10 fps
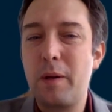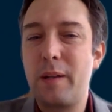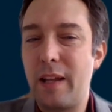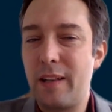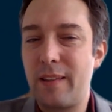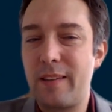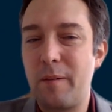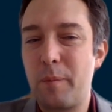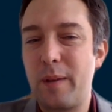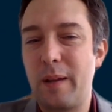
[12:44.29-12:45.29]
but that's
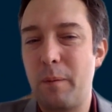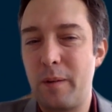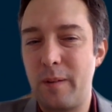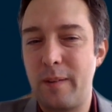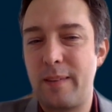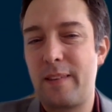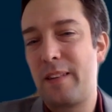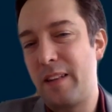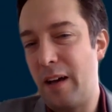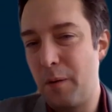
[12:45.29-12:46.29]
something which is
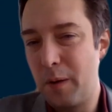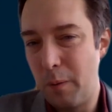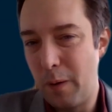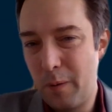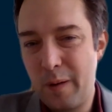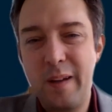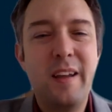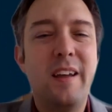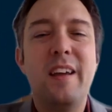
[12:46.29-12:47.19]
down the road.